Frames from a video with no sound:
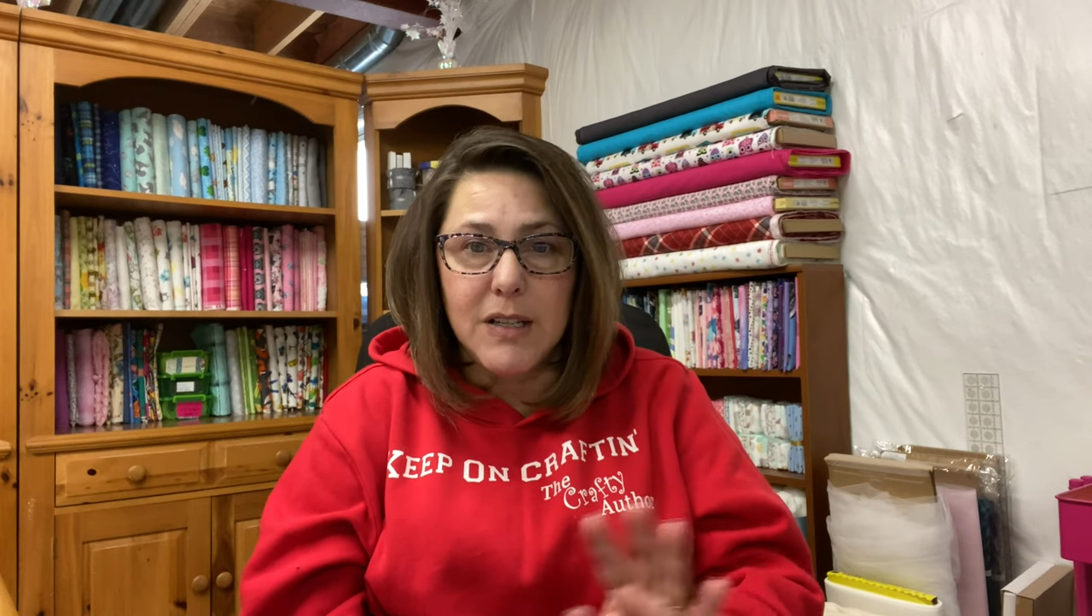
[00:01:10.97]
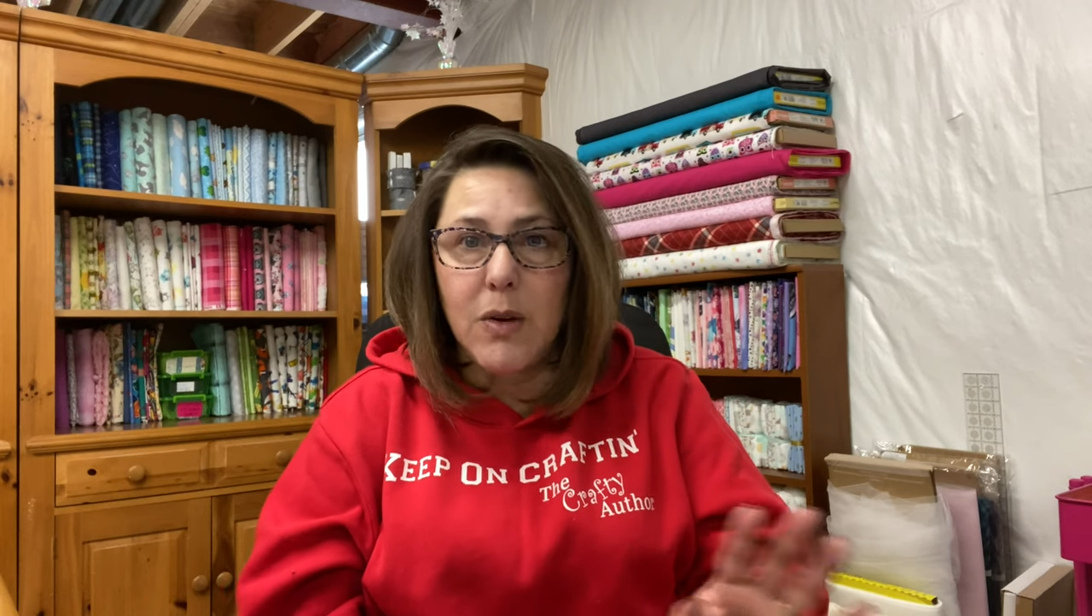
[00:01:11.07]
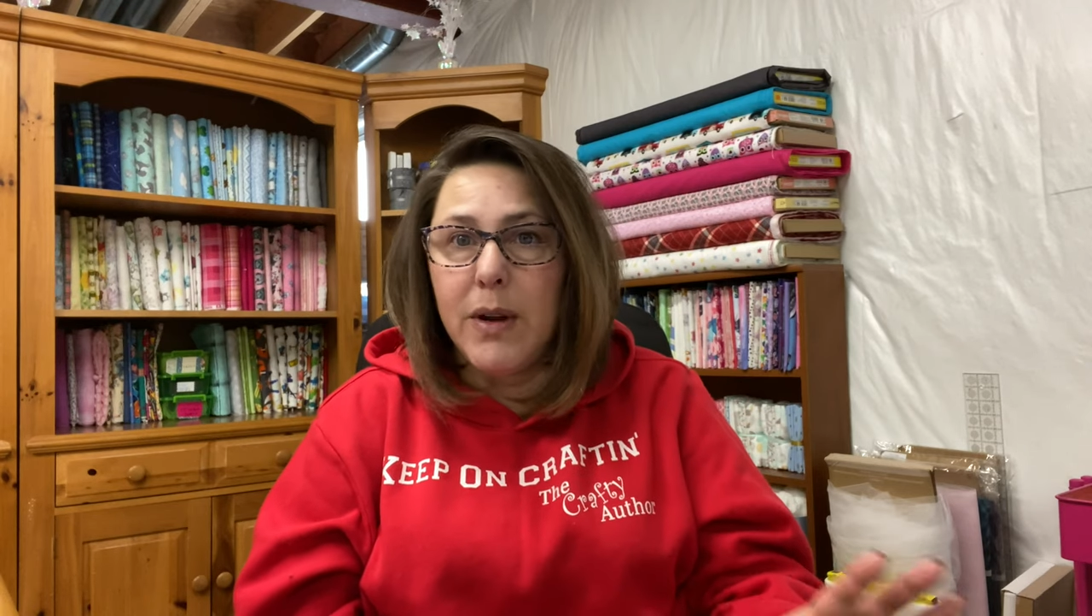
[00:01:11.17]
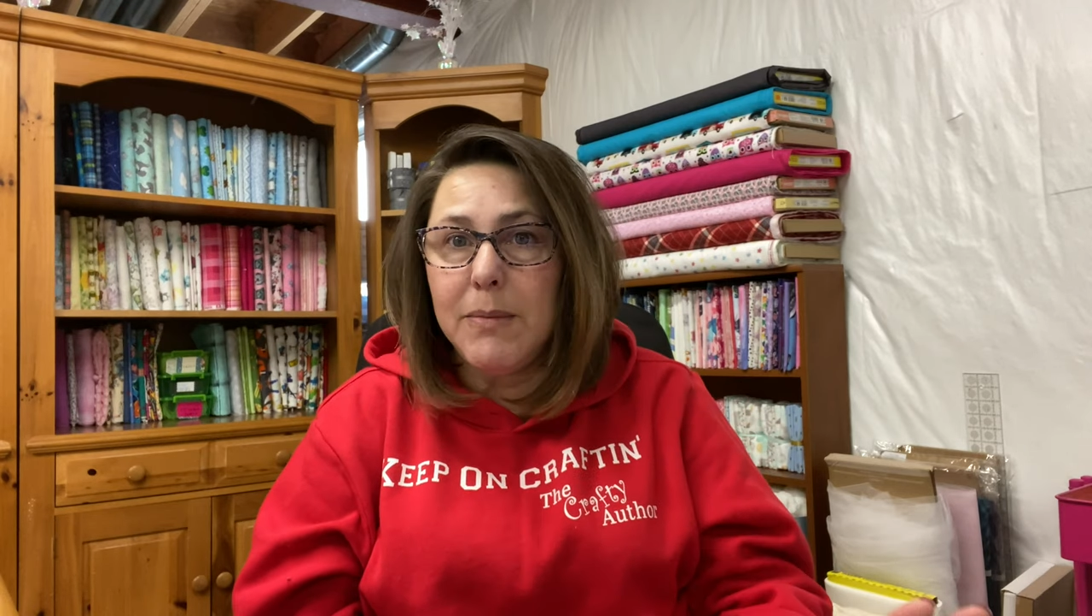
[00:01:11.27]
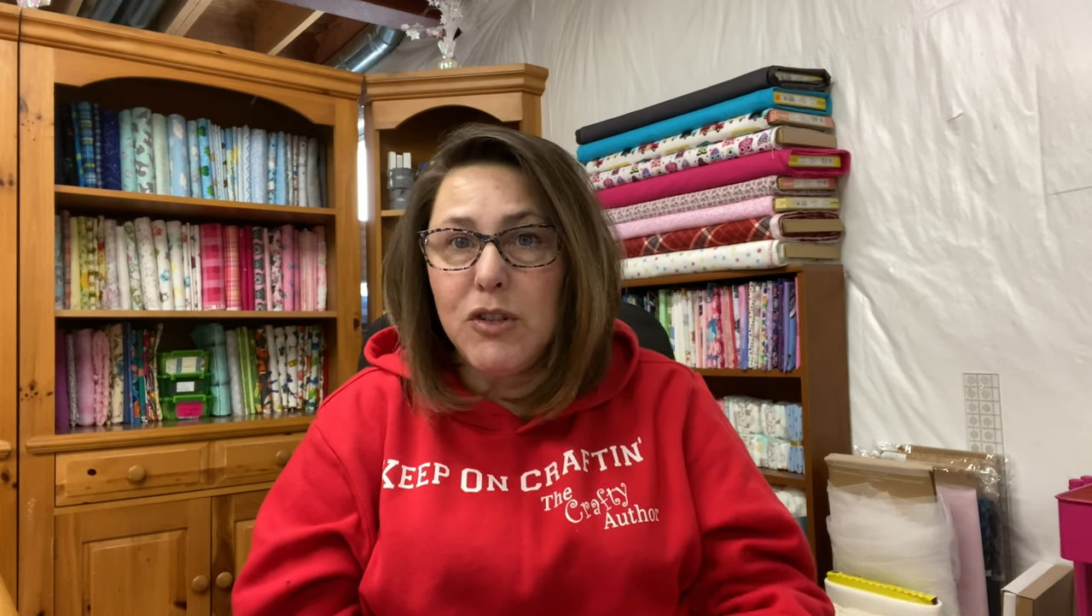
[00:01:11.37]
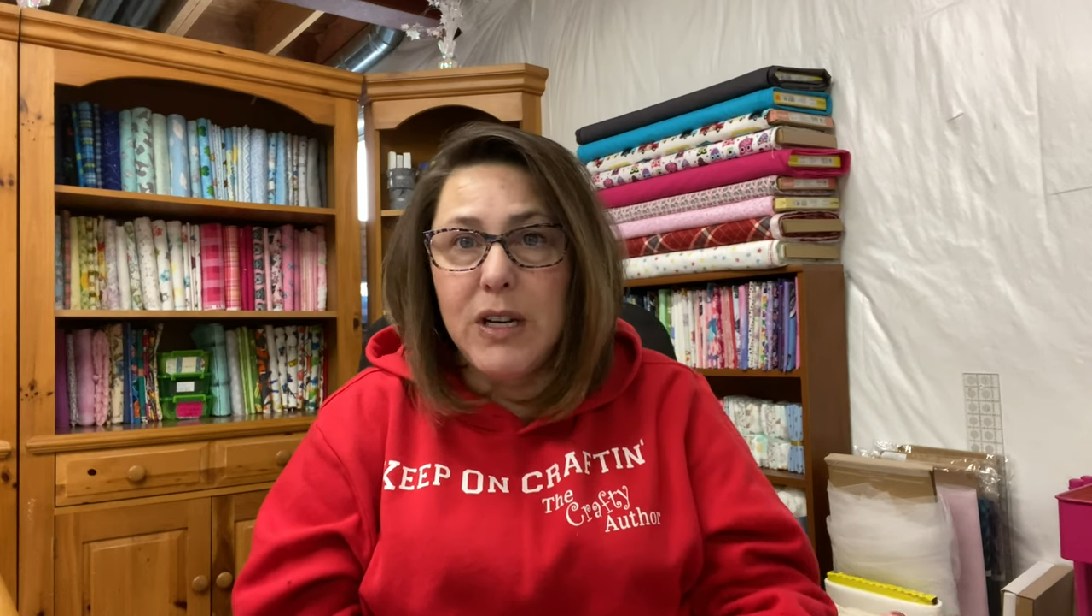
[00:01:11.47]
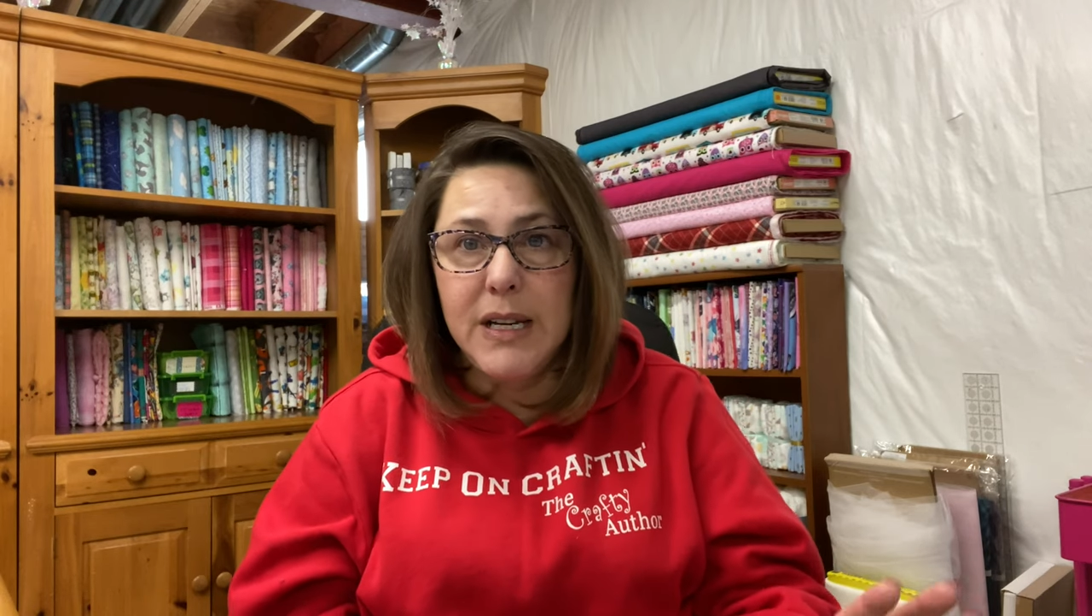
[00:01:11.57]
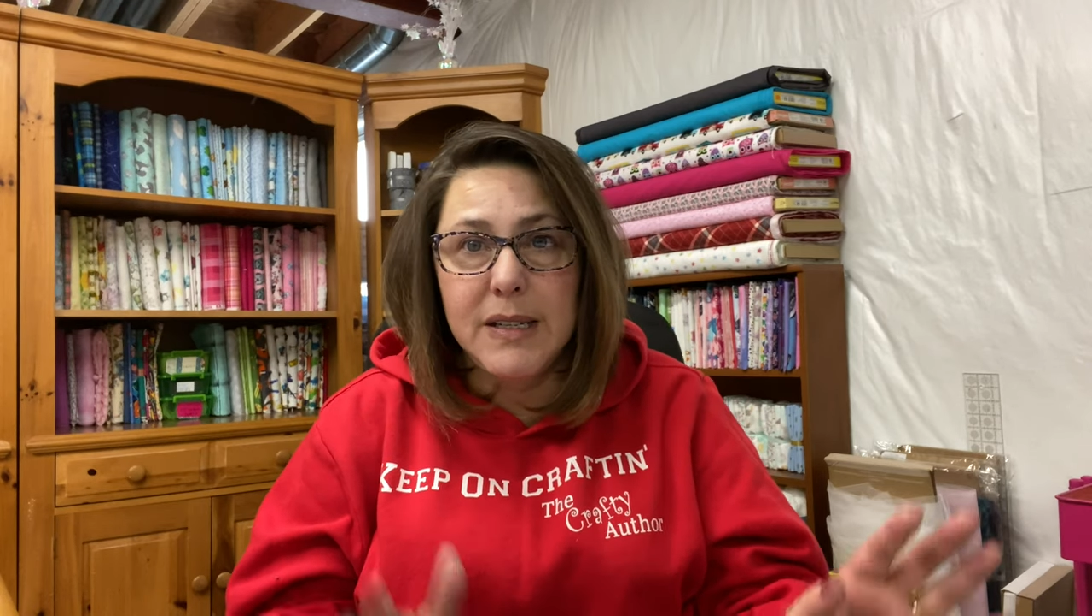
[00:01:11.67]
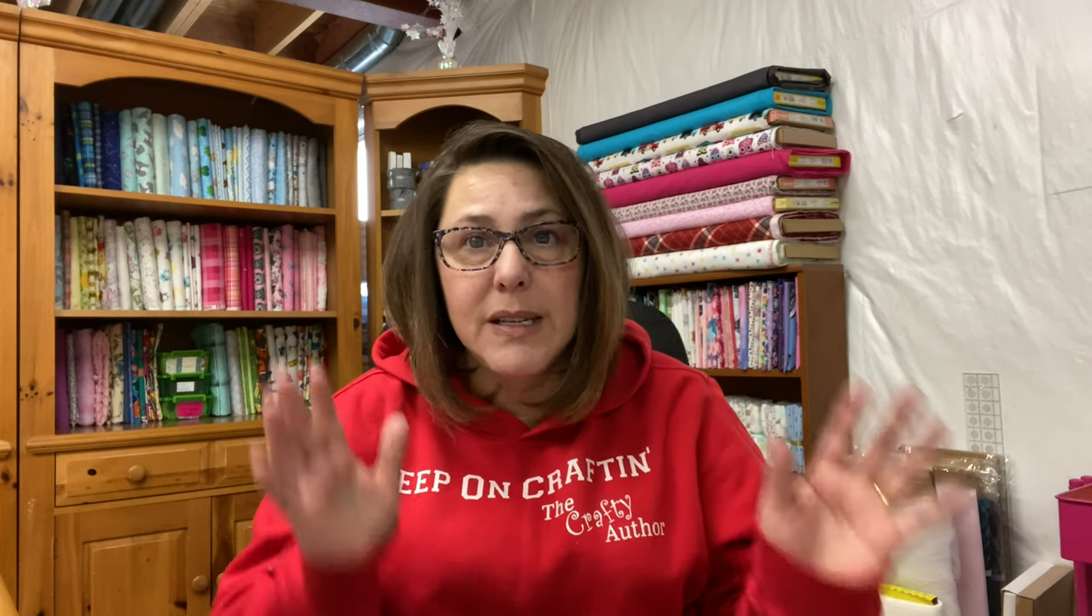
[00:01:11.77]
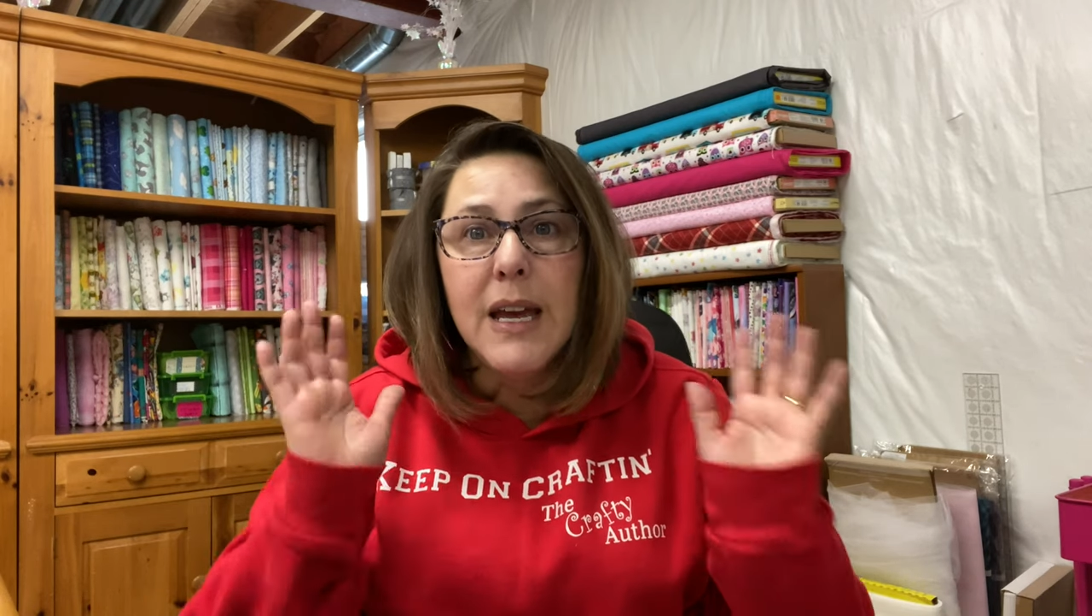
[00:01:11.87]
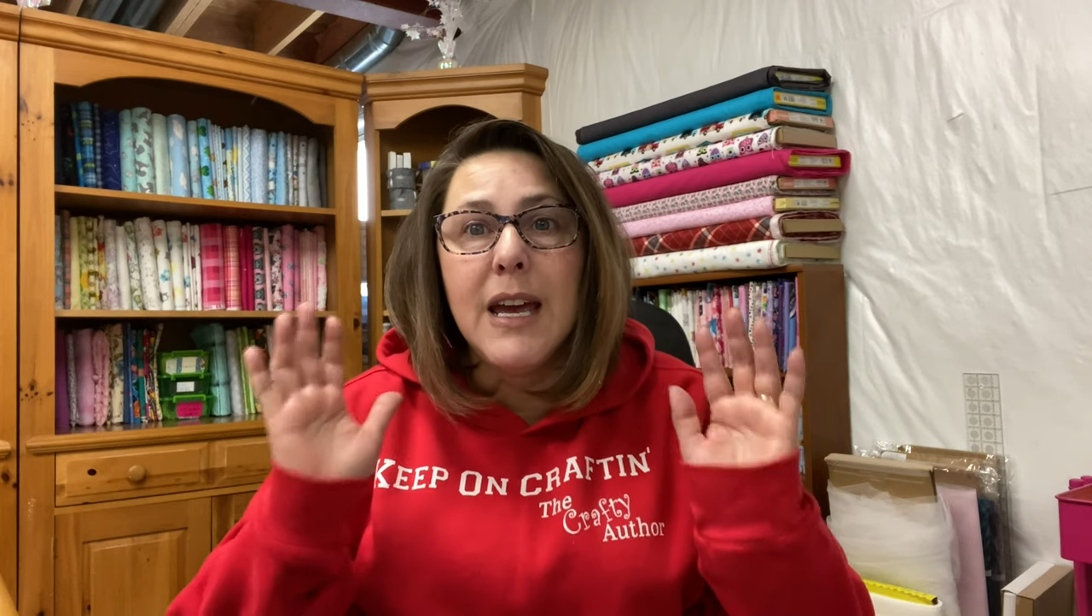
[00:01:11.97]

sewing machines,